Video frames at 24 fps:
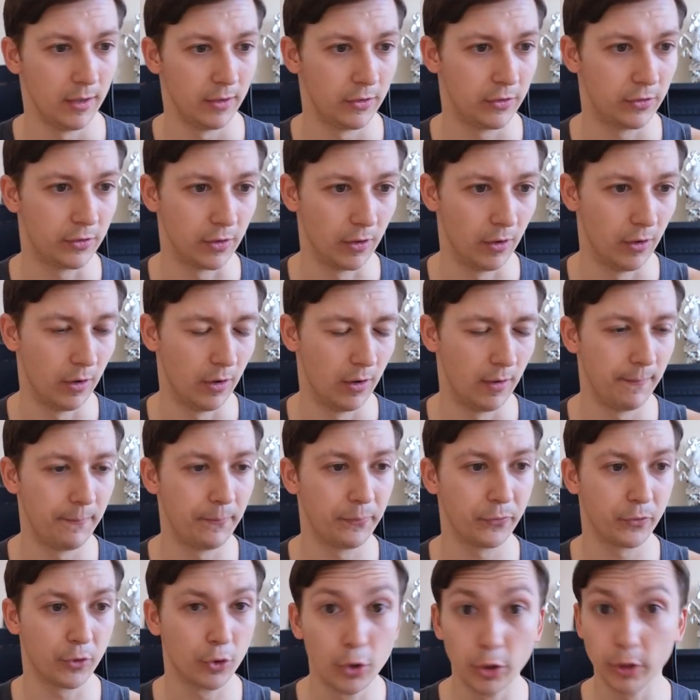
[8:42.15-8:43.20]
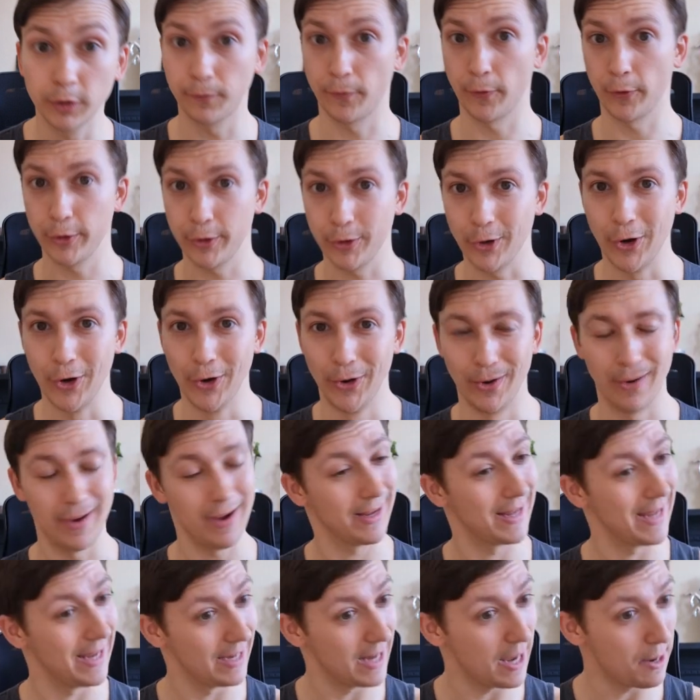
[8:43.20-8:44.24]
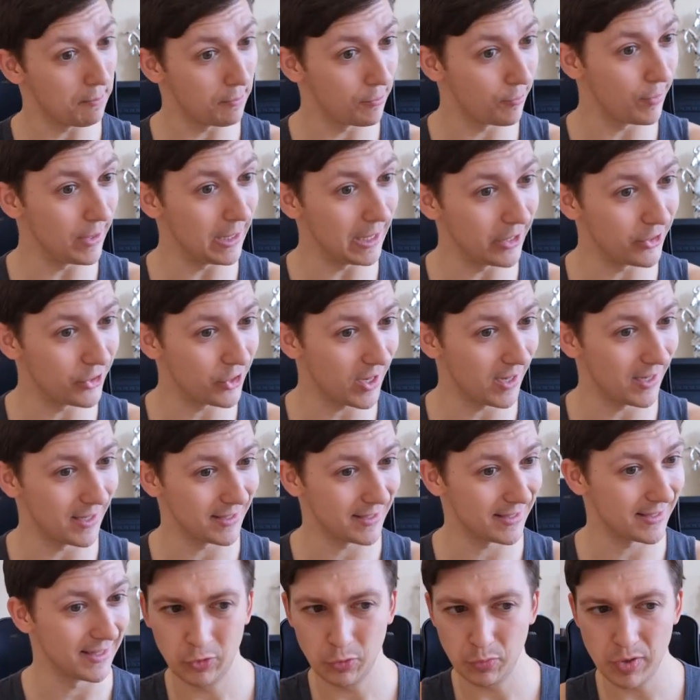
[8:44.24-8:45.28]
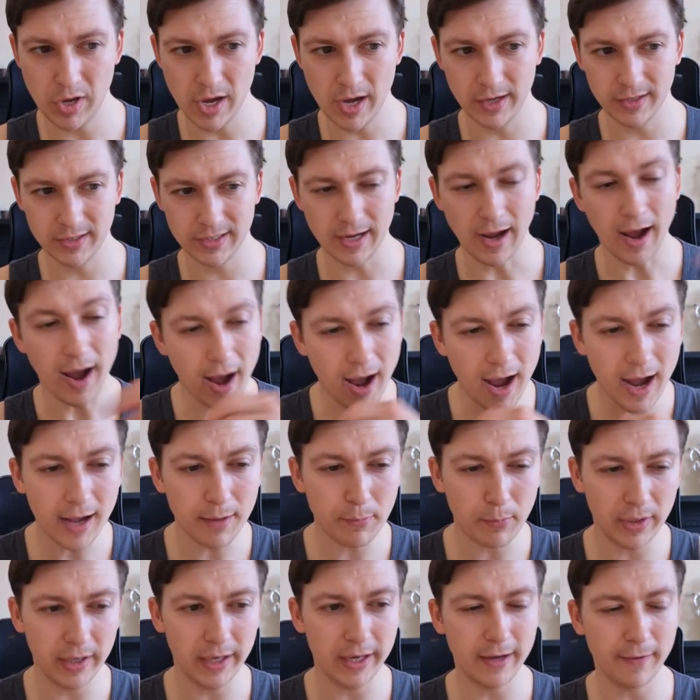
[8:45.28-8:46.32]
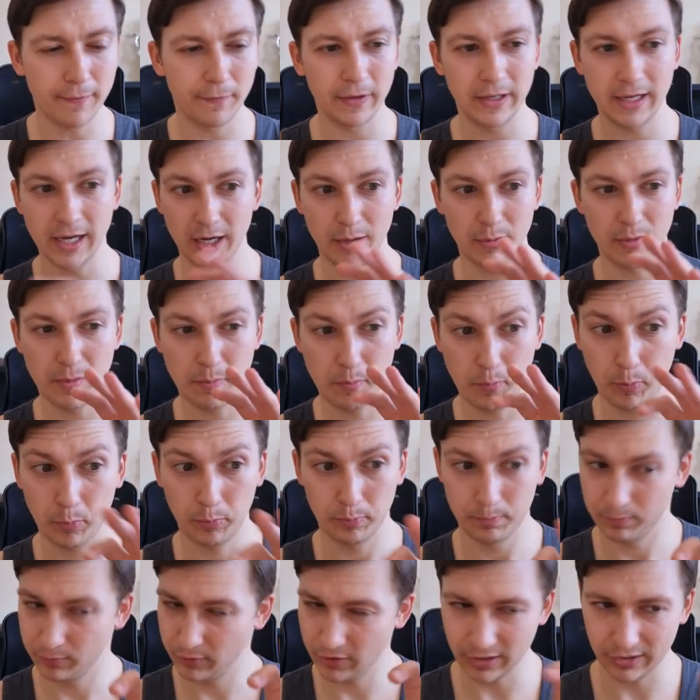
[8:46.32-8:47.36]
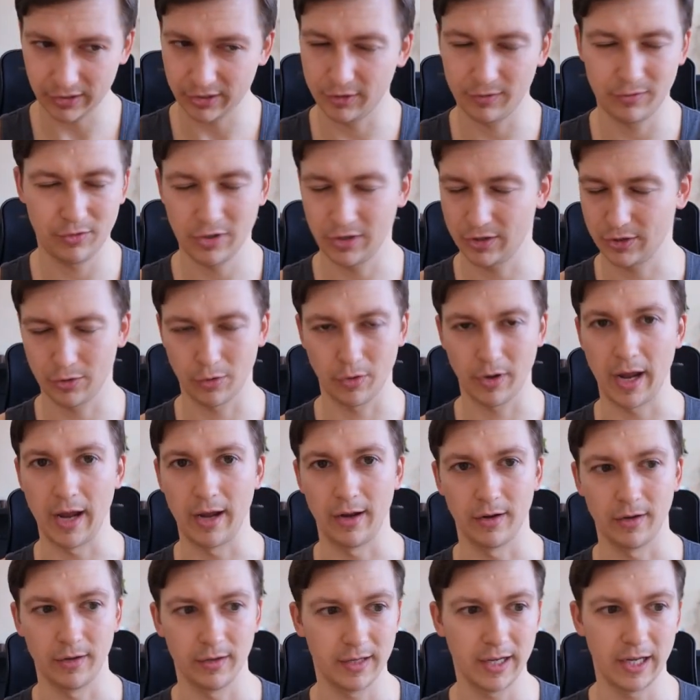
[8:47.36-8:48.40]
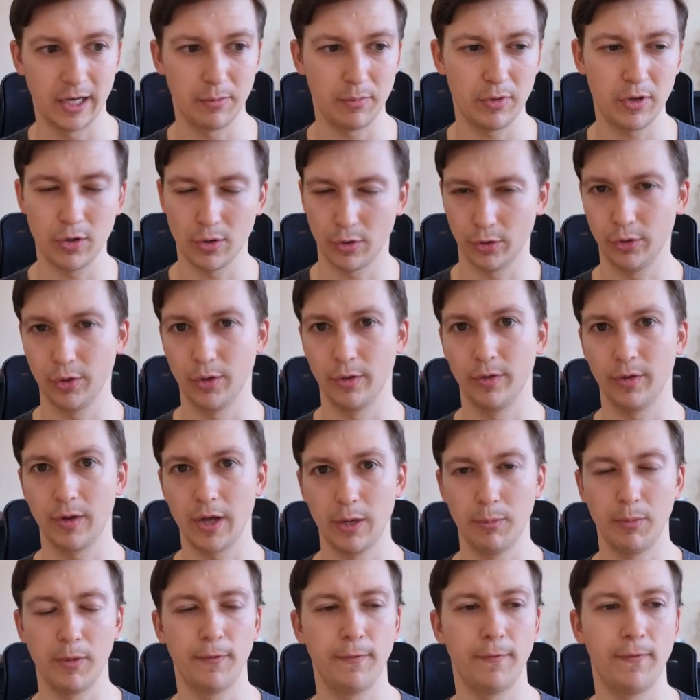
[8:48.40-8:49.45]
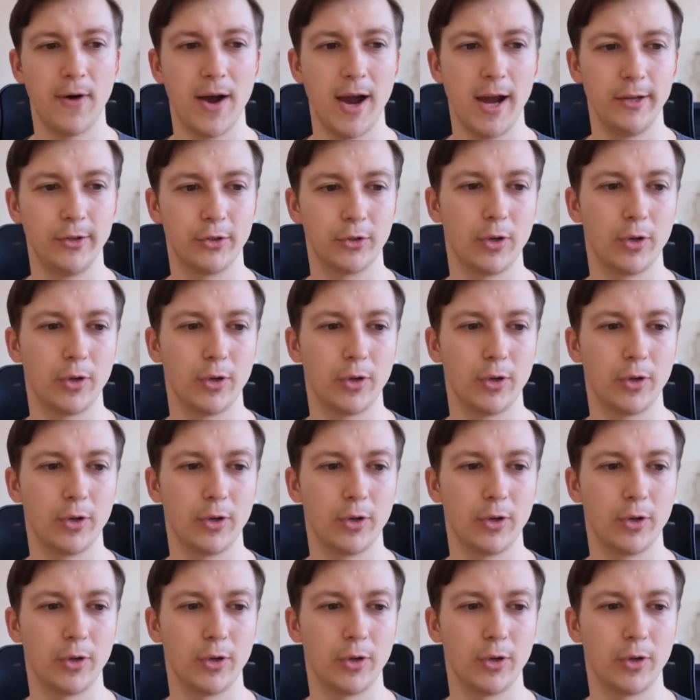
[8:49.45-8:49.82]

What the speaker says: So good for you. Again, I'm really jealous. To be honest, I believe it's gonna be just okay. It's gonna be your donor, gonna be fine.